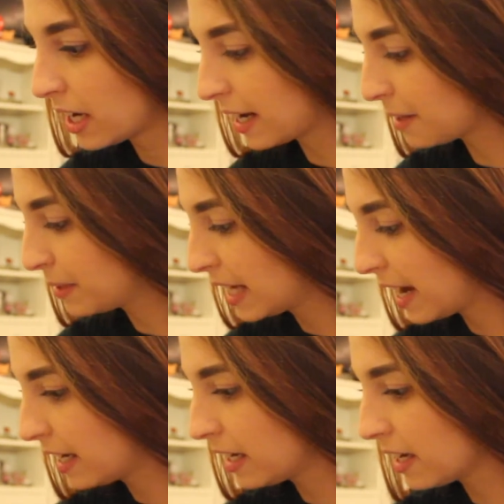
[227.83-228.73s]
and I'm
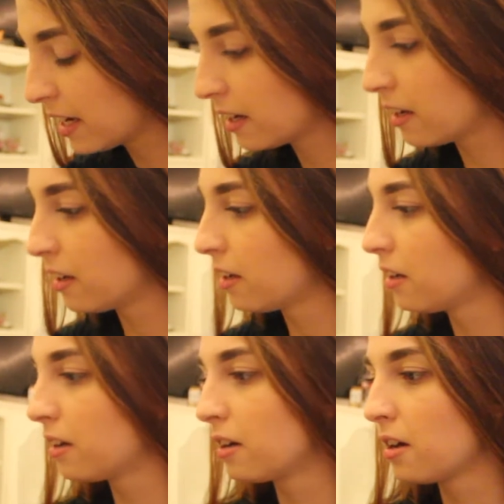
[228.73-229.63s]
taking
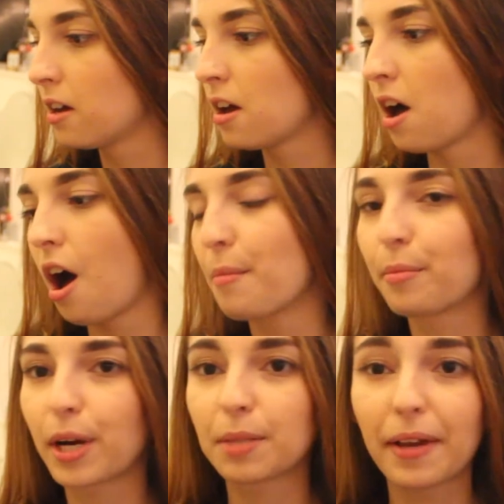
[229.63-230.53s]
a
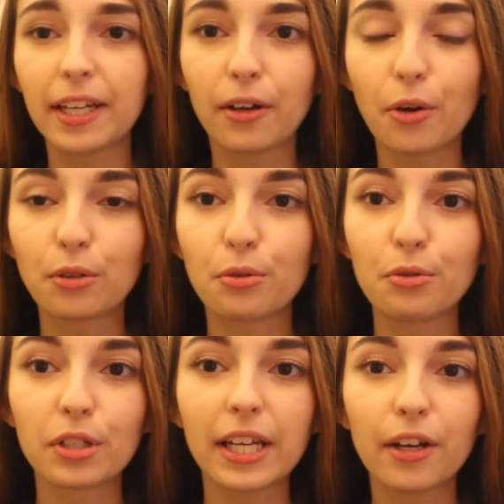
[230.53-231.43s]
brush by
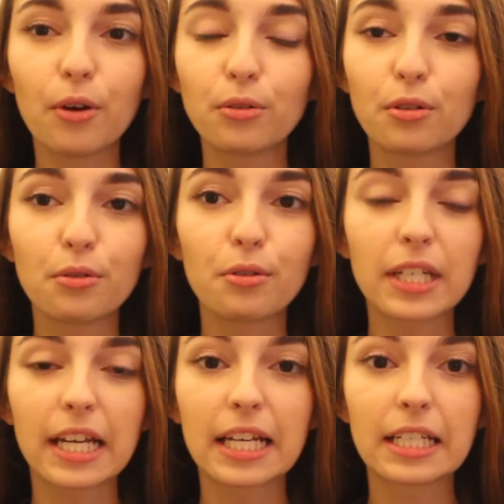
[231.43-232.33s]
EcoTools.
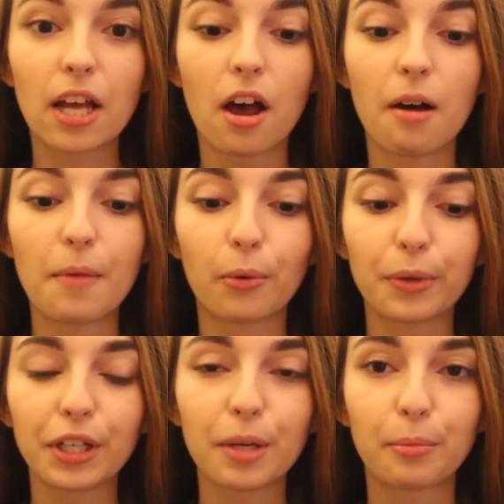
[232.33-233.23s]
EcoTools is a
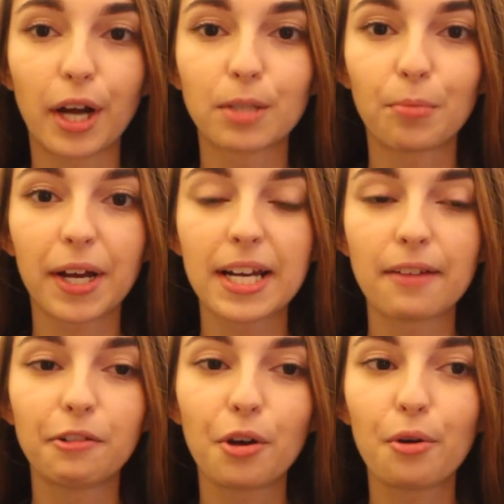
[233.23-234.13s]
really good brush brand.
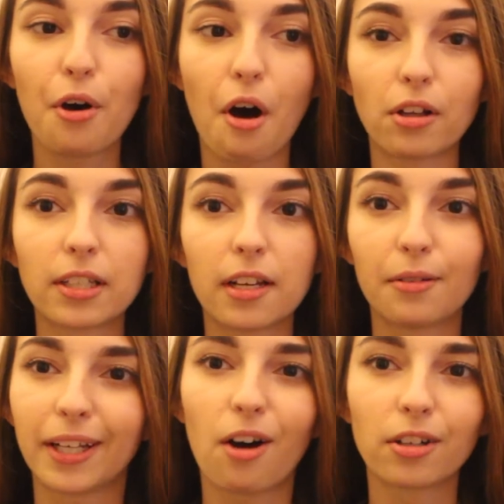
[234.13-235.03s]
If you go to Ulta,
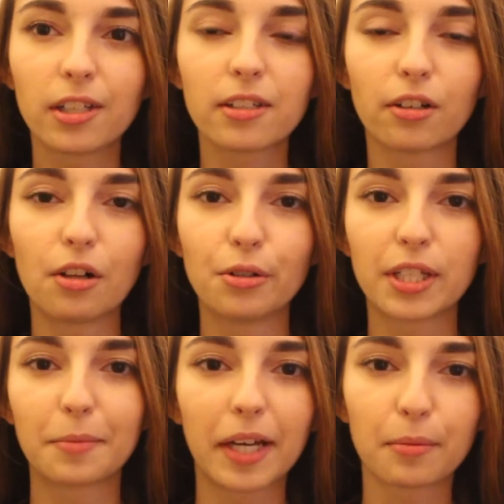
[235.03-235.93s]
like Ulta is the
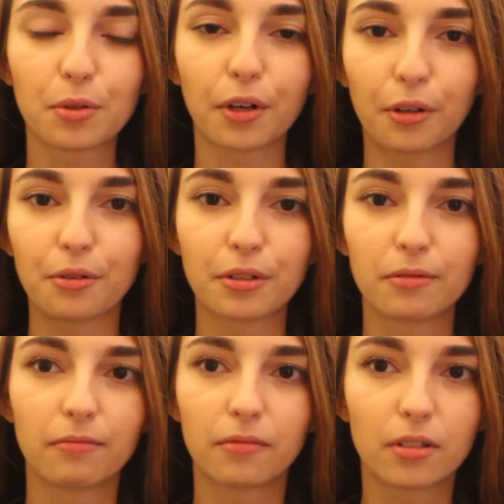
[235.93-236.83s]
closest makeup store close
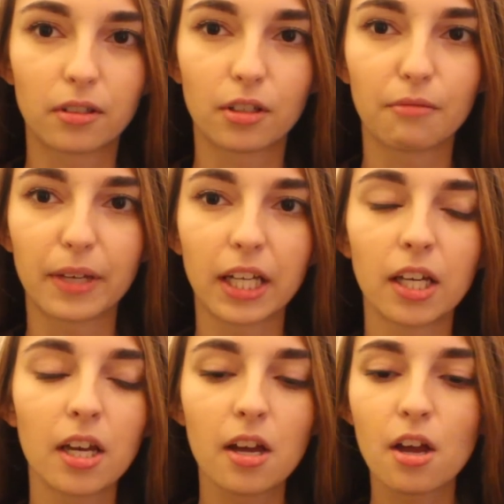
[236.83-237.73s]
to me.
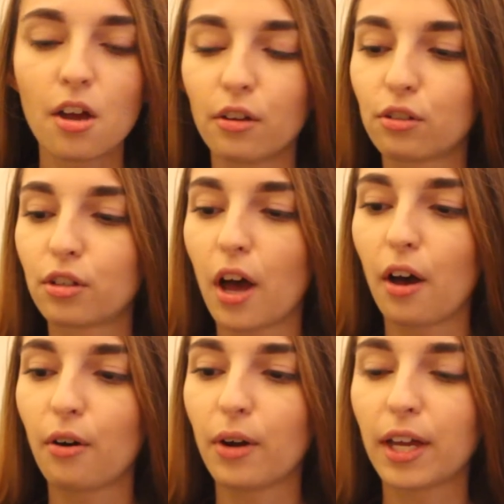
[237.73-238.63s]

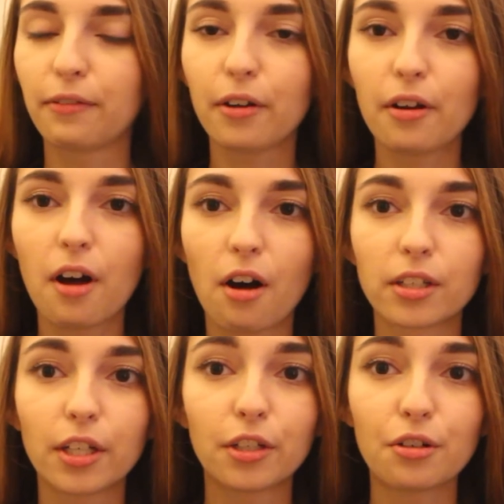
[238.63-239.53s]
So if you go to
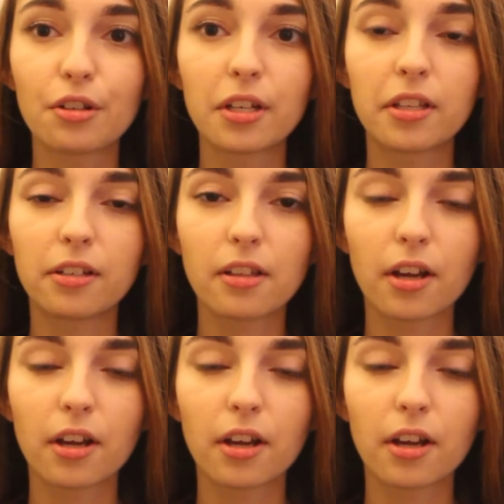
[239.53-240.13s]
Ulta, usually these are